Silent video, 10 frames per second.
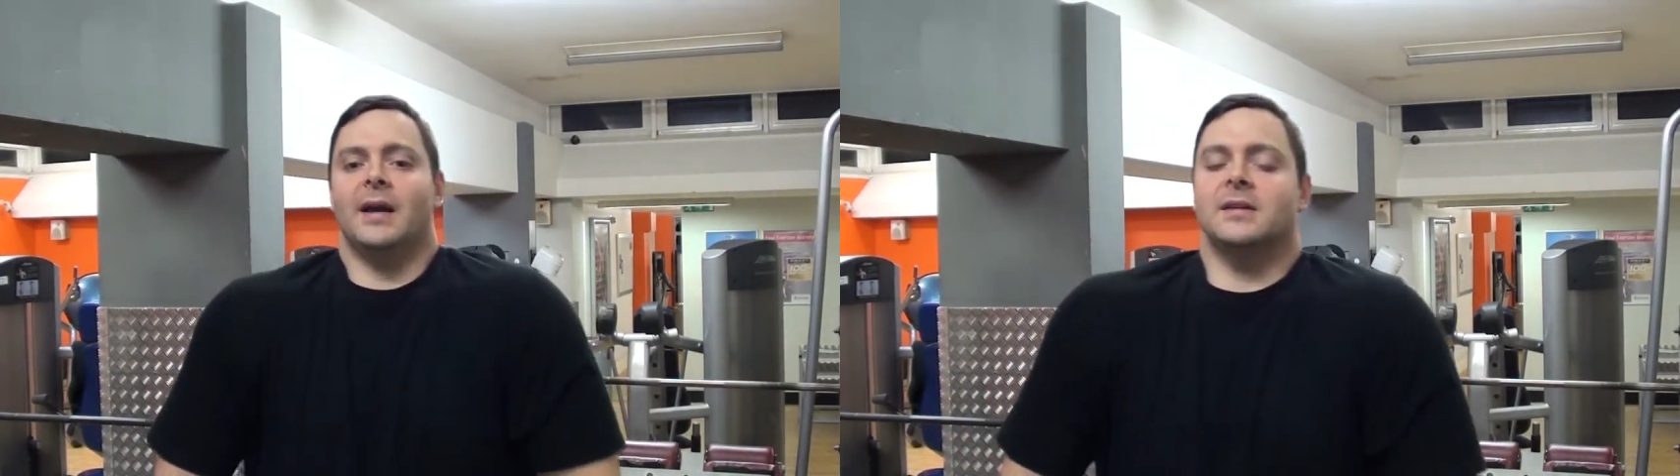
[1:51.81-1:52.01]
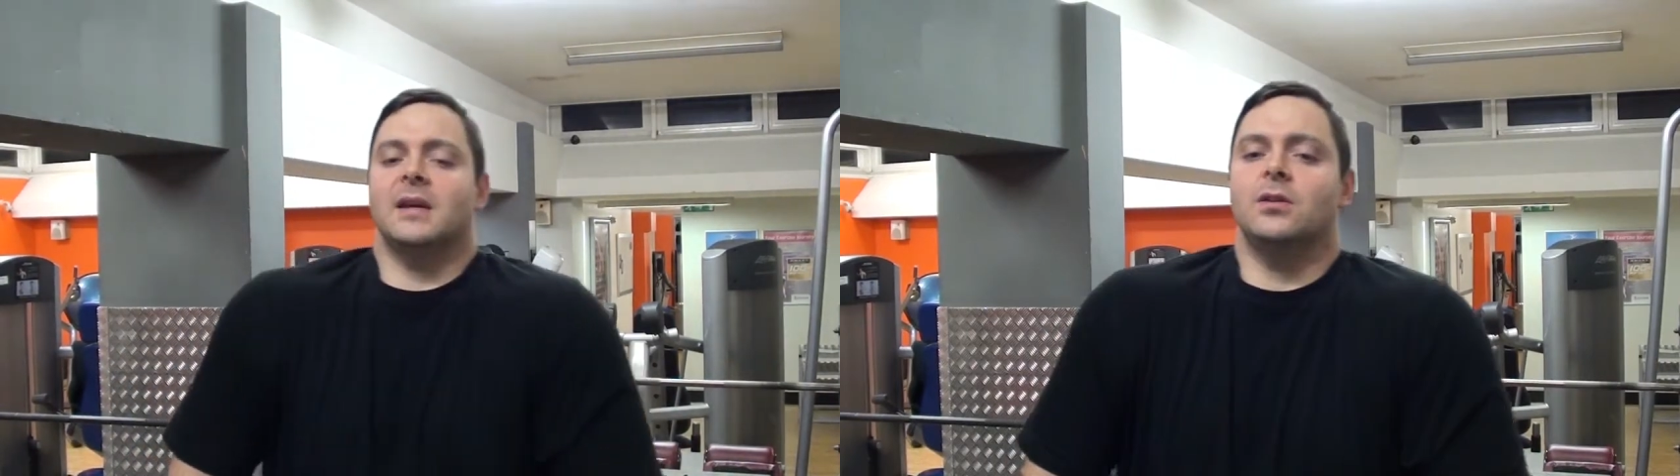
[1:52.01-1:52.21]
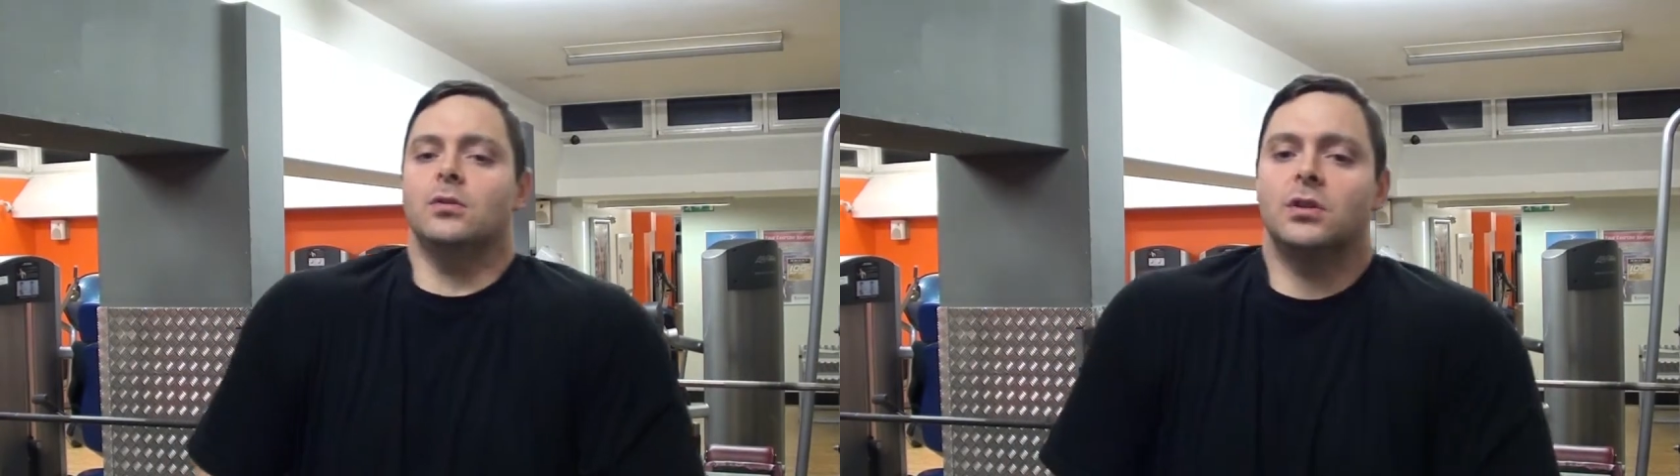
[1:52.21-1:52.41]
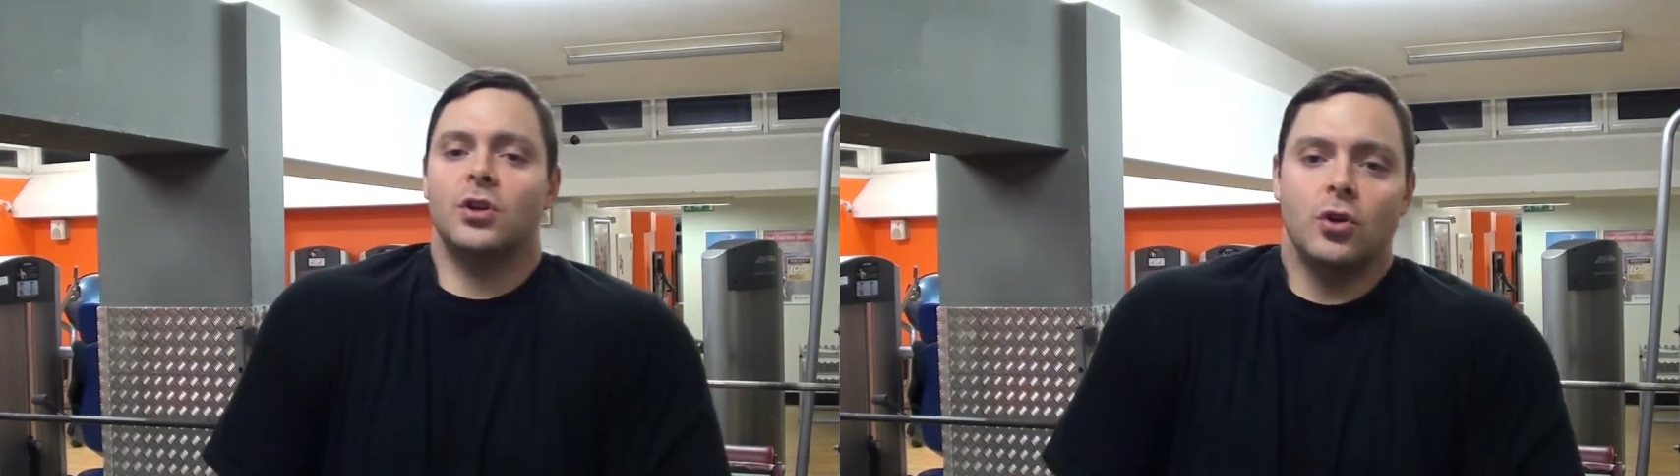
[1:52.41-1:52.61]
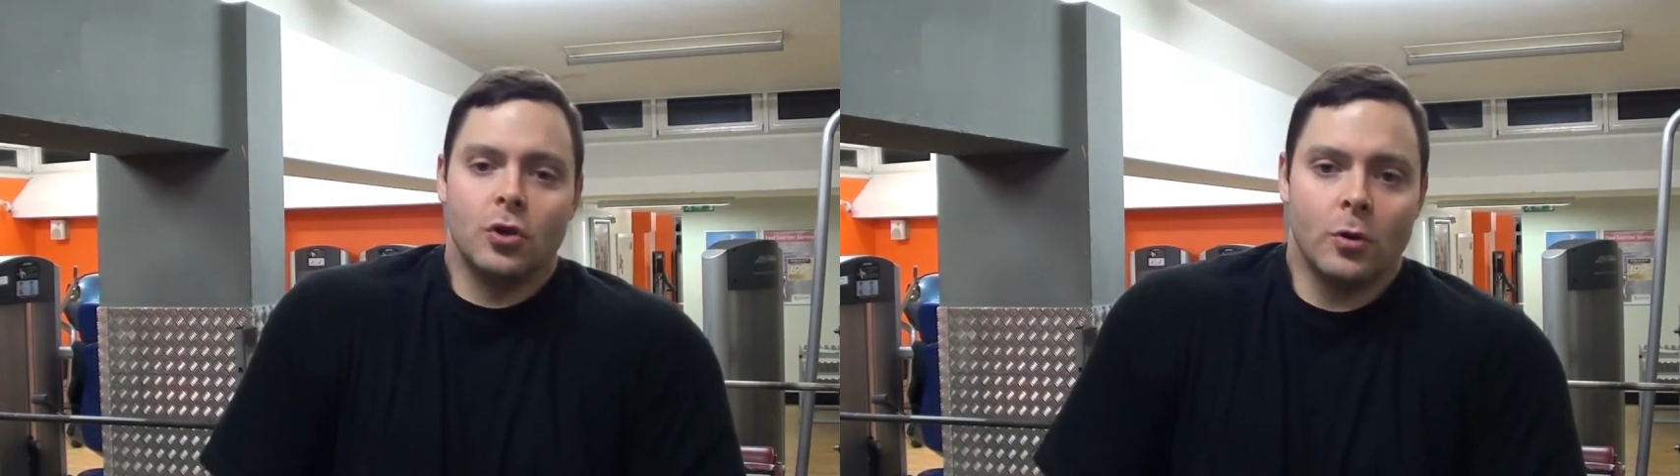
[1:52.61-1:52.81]
because they do
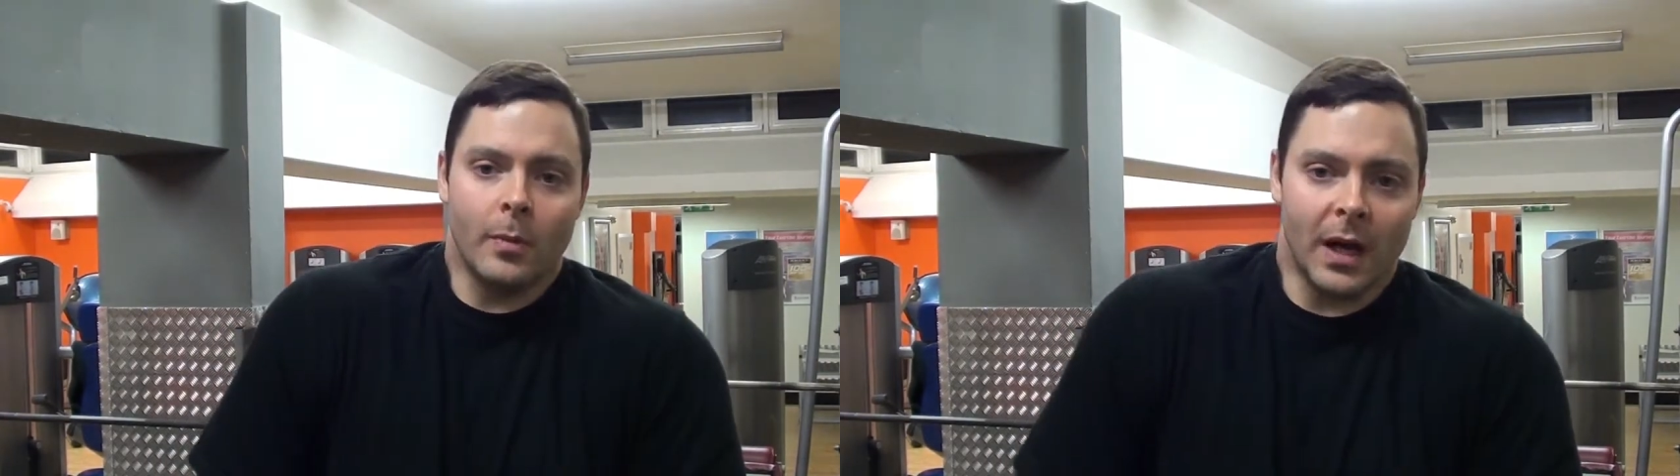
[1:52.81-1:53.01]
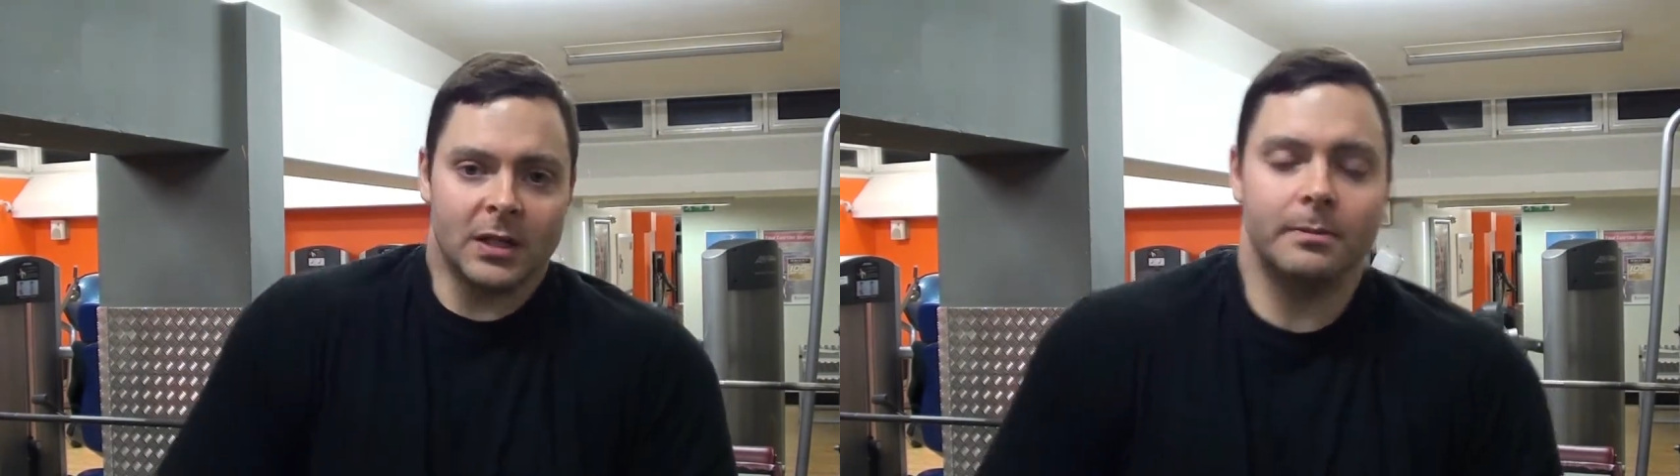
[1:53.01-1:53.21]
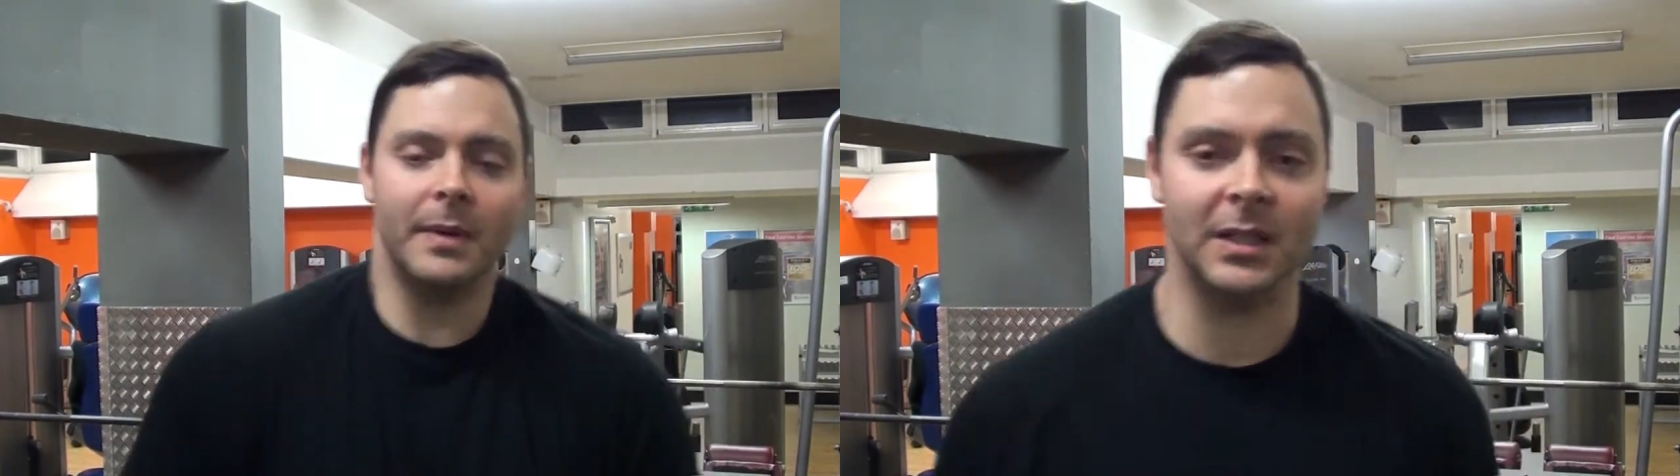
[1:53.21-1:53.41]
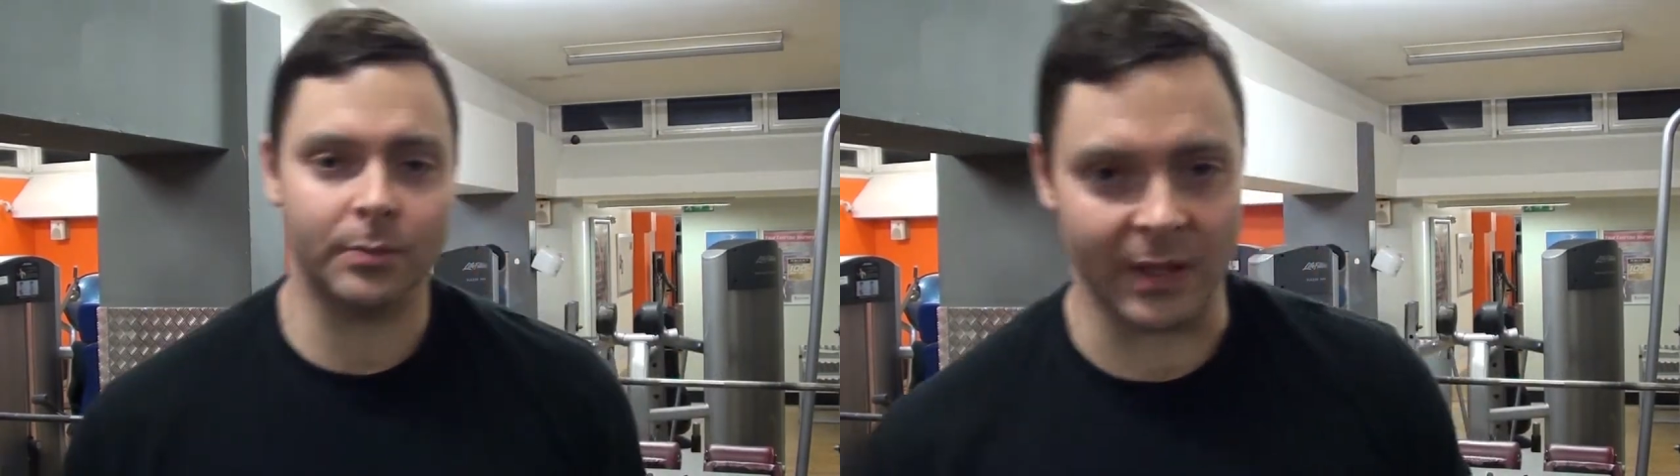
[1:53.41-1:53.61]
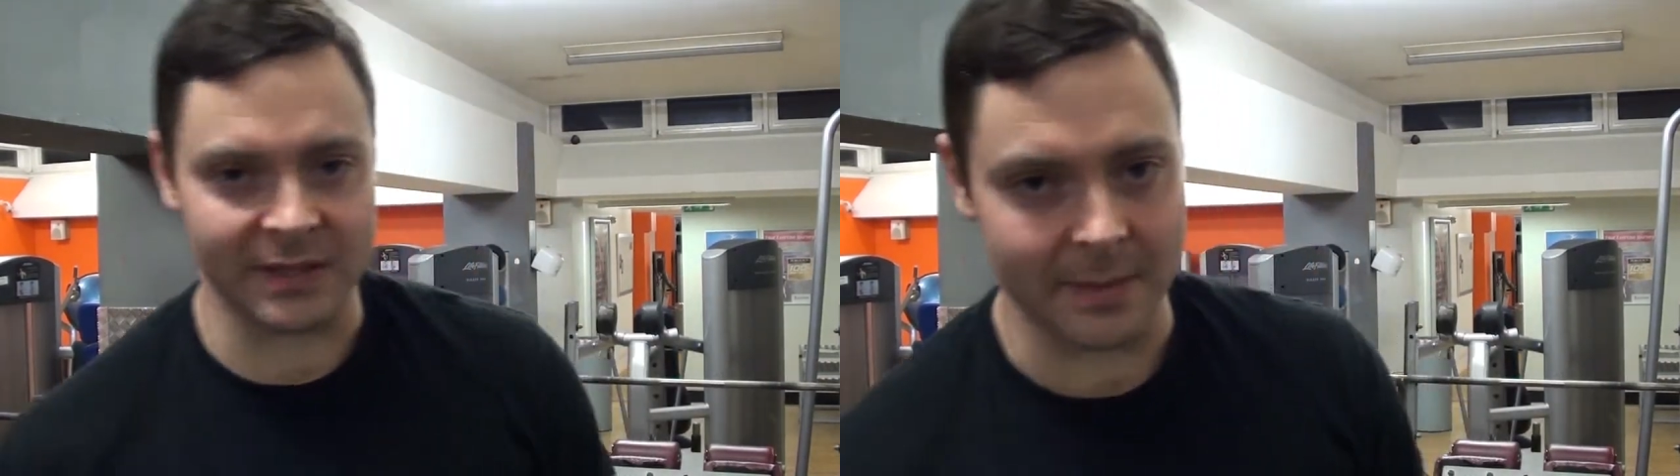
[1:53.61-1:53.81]
too much
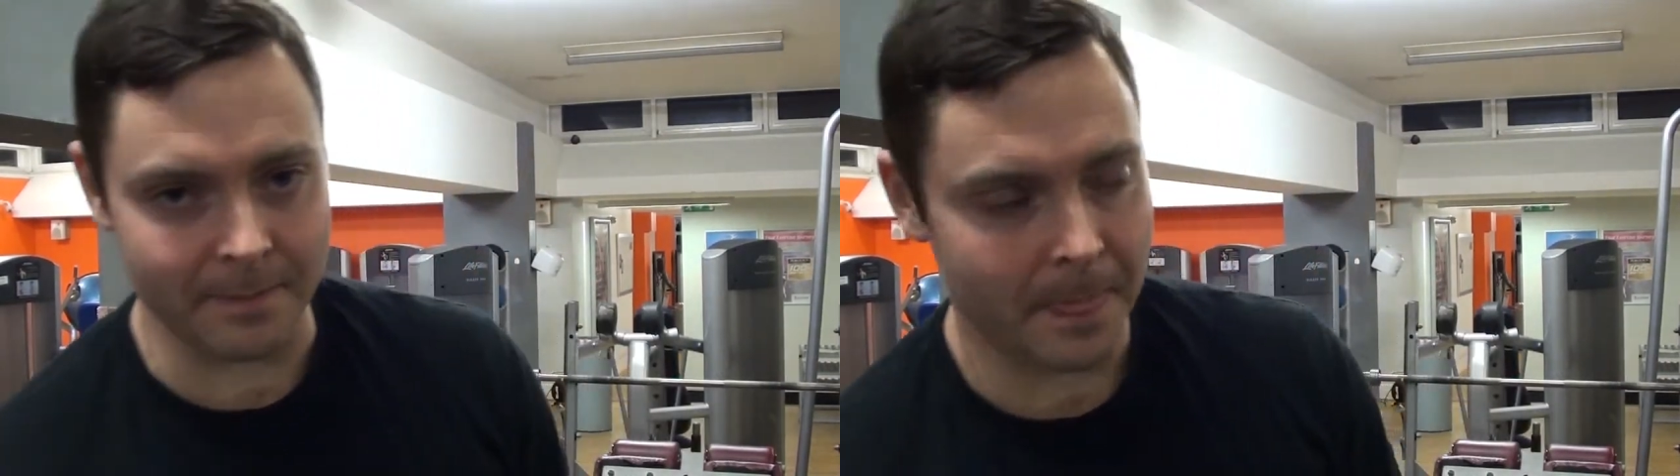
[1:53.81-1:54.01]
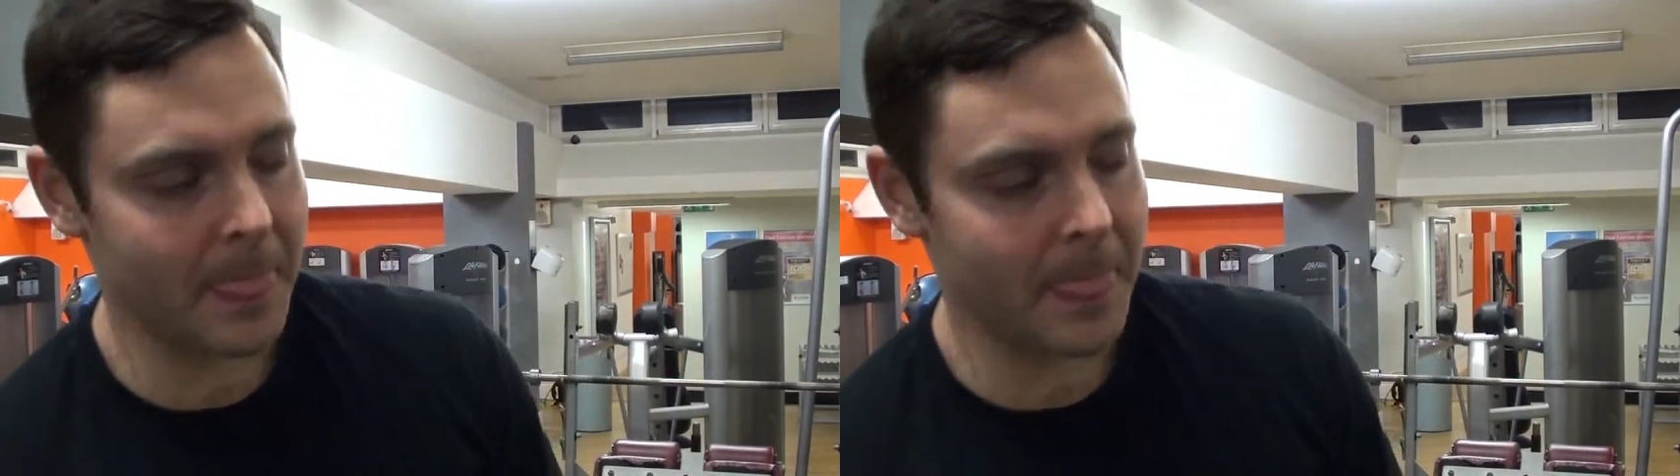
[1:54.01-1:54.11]
bench pressing.